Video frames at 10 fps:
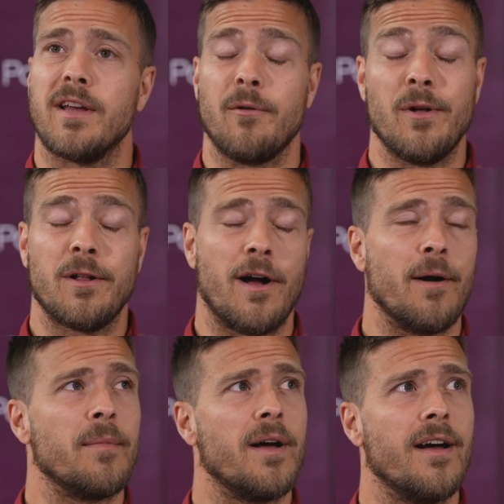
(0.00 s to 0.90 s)
and it will
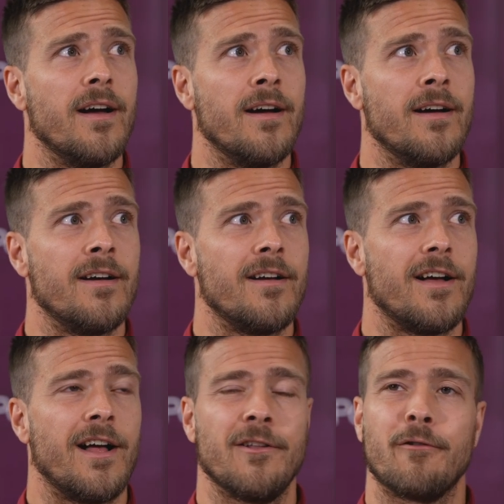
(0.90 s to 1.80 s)
come,
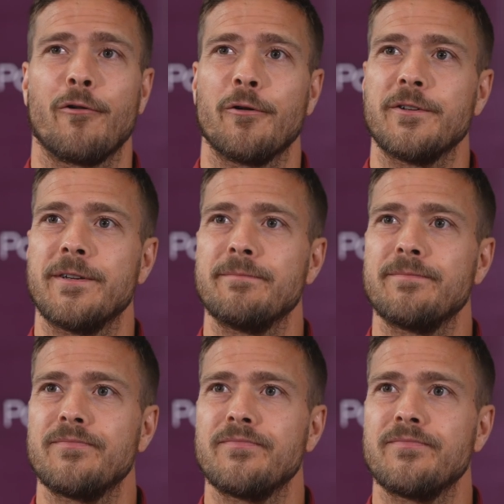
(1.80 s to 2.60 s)
I'll look forward to it.